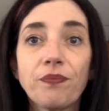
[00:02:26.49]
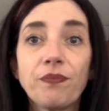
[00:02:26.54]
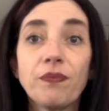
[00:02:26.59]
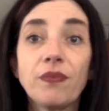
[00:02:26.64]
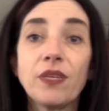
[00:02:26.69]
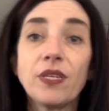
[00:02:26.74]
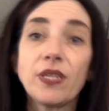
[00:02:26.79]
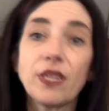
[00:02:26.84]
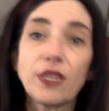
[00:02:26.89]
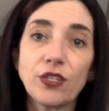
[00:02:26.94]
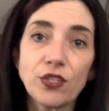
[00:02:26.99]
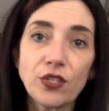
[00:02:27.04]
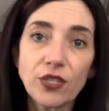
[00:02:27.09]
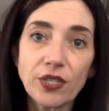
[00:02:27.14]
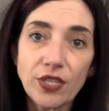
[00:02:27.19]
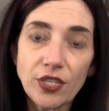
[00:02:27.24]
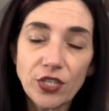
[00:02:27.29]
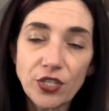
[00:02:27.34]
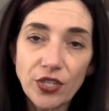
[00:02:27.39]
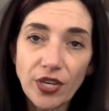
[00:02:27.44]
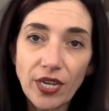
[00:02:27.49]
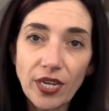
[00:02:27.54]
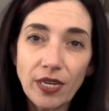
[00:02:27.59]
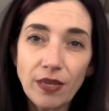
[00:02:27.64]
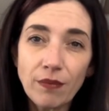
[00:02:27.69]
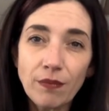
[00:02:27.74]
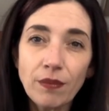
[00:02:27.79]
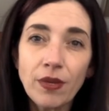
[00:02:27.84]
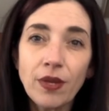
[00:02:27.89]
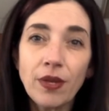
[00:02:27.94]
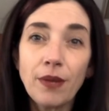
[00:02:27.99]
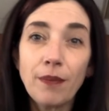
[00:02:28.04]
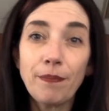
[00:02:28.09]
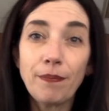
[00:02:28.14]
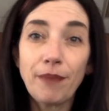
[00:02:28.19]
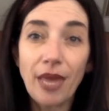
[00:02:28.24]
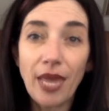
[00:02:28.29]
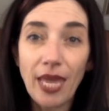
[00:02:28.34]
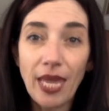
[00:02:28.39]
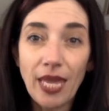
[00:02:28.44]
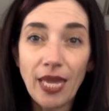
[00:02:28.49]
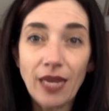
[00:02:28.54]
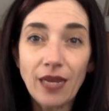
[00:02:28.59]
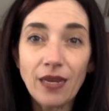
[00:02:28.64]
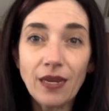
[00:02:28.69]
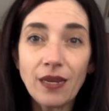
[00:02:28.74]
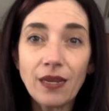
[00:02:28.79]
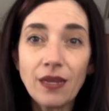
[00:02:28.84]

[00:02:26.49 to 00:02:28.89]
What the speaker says: potentially shame, pain.